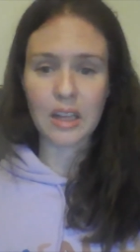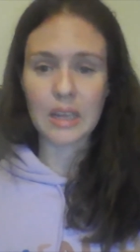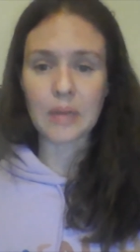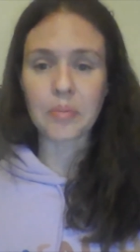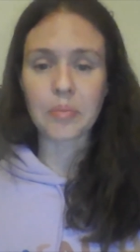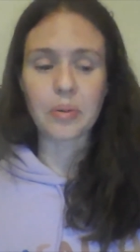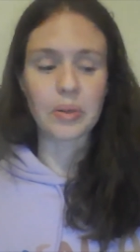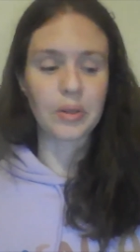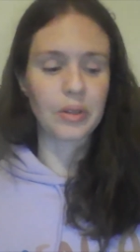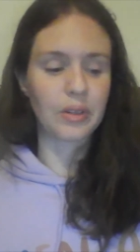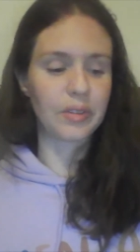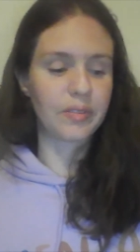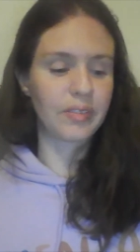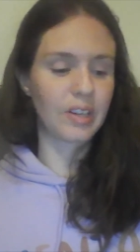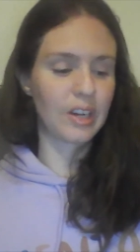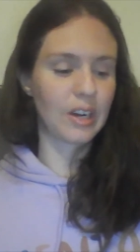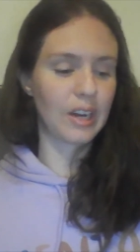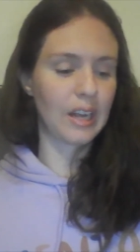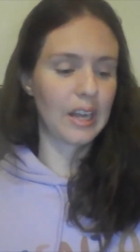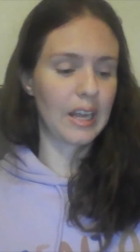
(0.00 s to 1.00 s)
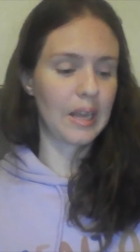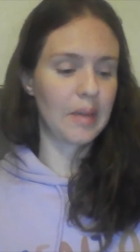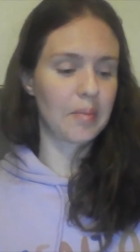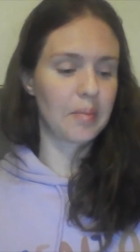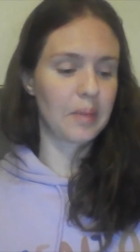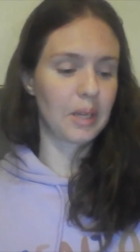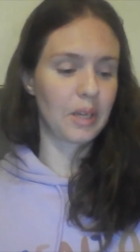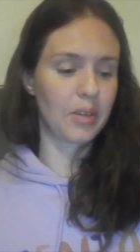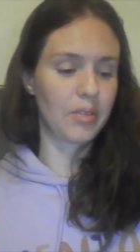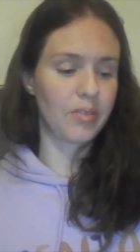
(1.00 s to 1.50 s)
improve your
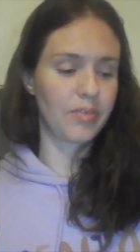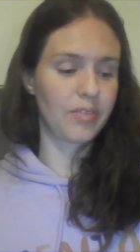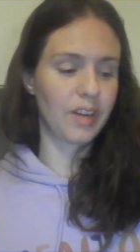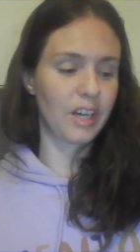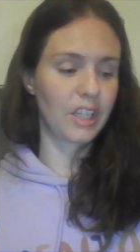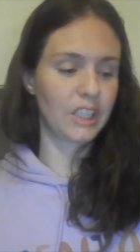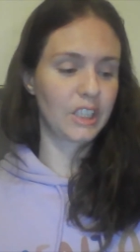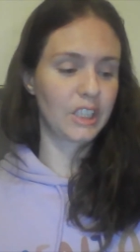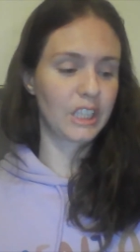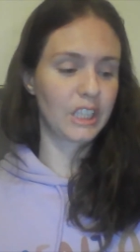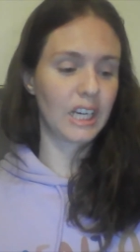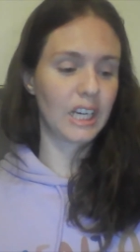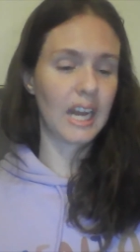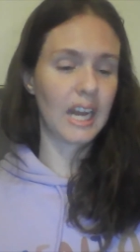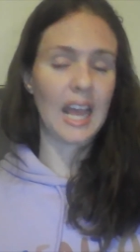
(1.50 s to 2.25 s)
immune function,